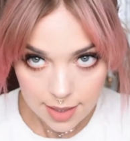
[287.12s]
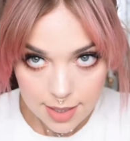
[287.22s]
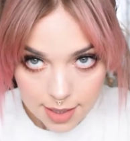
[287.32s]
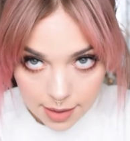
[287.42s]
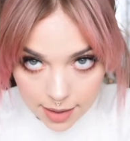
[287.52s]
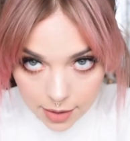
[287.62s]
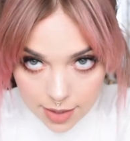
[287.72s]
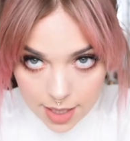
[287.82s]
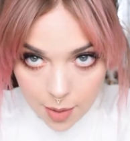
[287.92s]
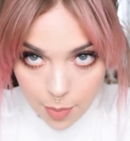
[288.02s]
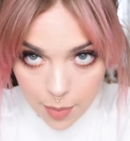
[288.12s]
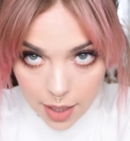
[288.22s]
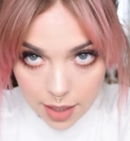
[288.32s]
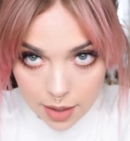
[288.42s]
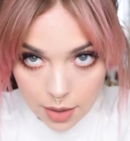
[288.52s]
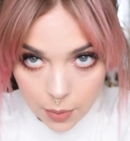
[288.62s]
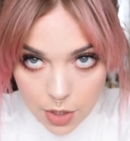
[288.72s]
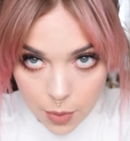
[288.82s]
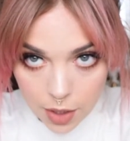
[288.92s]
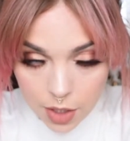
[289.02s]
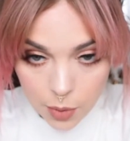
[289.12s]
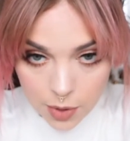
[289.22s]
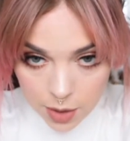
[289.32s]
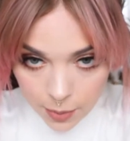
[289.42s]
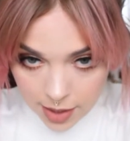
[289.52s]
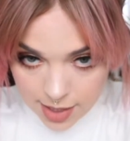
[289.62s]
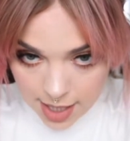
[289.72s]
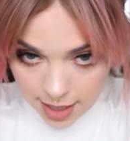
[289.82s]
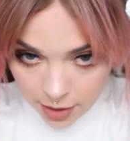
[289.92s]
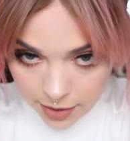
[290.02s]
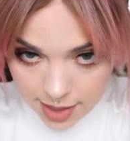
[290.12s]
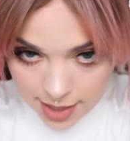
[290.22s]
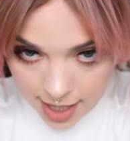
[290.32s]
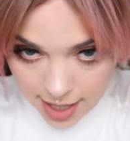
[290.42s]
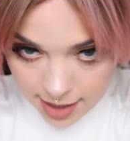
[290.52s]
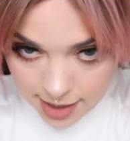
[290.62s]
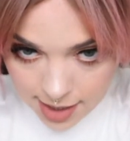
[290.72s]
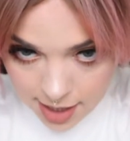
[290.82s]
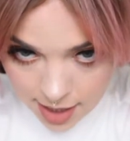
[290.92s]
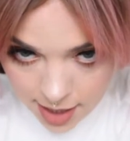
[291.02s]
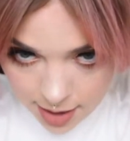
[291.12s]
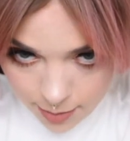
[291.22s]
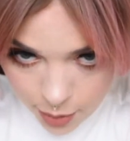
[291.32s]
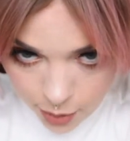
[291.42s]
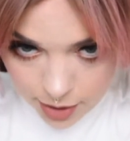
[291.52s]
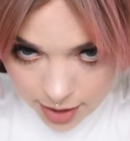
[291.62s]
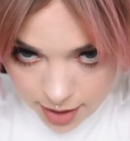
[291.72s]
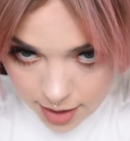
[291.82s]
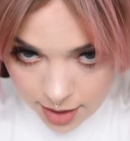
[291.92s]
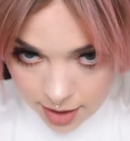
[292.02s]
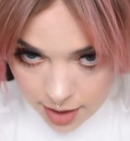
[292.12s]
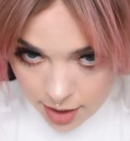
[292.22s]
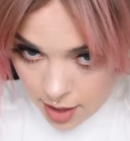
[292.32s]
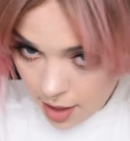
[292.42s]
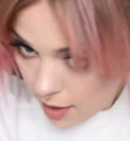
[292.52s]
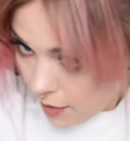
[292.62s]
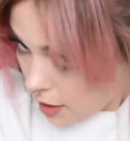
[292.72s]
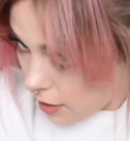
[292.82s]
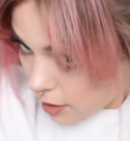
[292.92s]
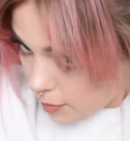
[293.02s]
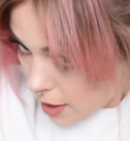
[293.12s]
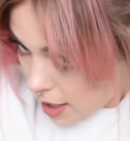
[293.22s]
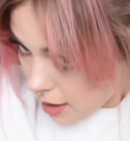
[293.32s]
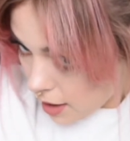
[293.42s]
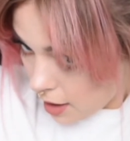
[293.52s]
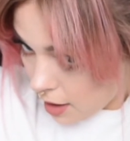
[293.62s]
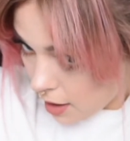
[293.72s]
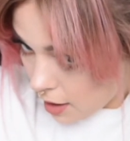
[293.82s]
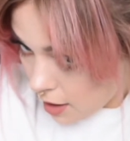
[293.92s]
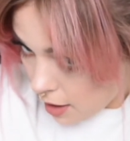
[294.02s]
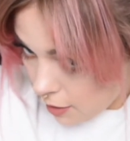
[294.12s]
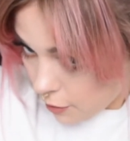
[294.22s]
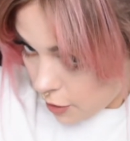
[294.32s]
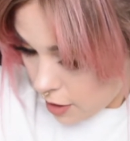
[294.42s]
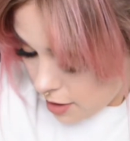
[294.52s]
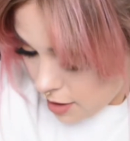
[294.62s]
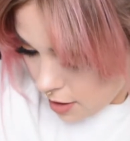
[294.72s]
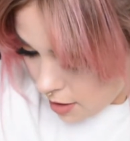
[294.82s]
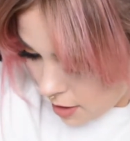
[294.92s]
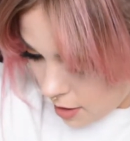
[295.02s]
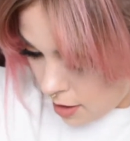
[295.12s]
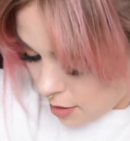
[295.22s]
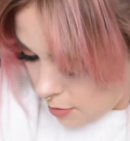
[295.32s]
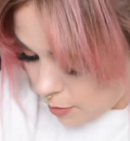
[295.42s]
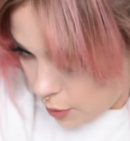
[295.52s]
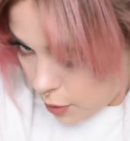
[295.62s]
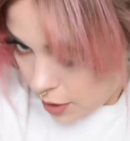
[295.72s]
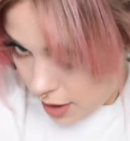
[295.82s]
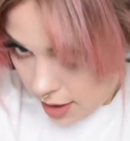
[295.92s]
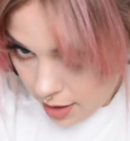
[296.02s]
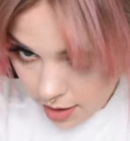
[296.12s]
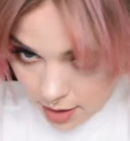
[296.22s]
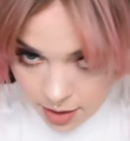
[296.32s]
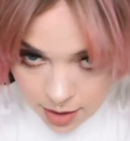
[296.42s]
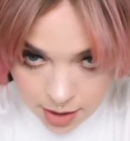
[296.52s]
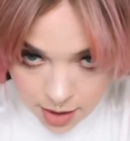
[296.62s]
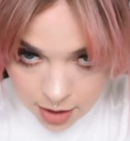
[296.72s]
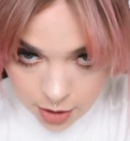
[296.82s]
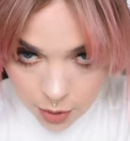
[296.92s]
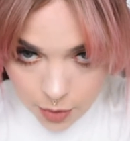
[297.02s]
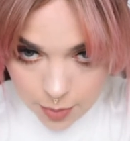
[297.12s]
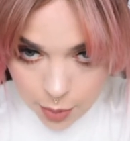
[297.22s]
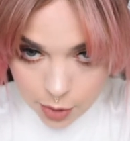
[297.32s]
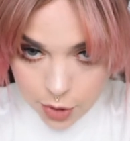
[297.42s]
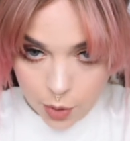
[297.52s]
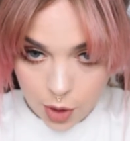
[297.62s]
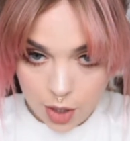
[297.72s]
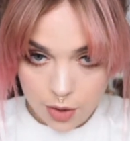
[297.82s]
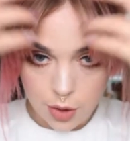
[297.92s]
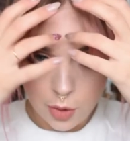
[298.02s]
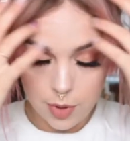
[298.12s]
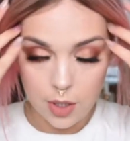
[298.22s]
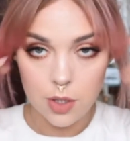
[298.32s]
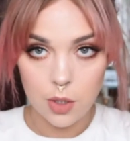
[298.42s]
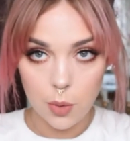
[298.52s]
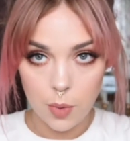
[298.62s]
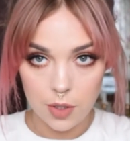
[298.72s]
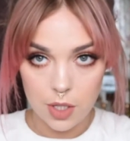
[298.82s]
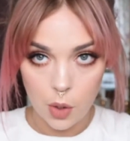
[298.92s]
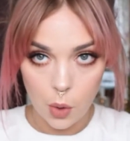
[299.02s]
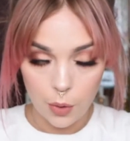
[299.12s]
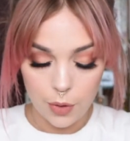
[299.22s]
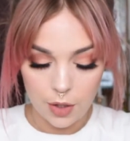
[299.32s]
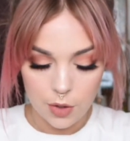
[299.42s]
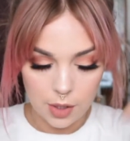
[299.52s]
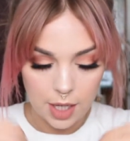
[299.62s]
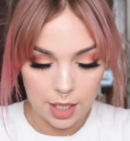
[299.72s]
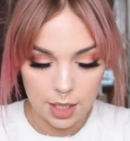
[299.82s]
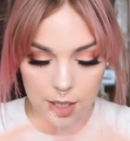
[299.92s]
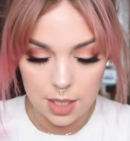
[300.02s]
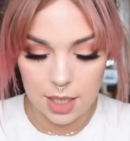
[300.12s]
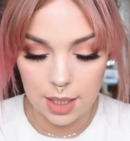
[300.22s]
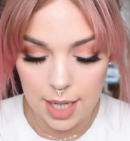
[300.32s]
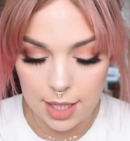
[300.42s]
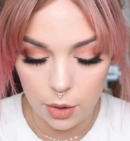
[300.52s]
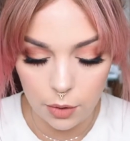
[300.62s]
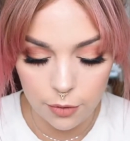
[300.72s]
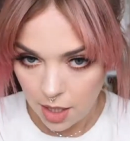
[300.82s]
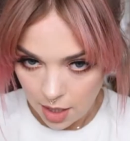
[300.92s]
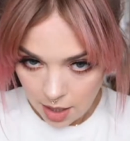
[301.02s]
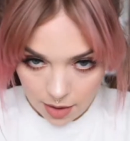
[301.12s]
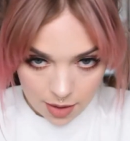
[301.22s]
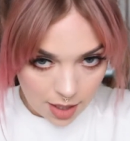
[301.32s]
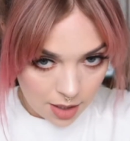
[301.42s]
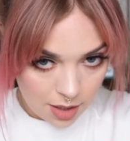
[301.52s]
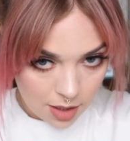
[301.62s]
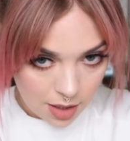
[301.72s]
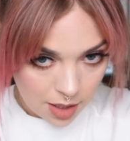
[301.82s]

this little top bun, what you want to do is you want to take on the sides and pull it, and then on the back and front, pull it. You don't want to pull too hard though, because you don't want the whole thing to like skedaddle. And then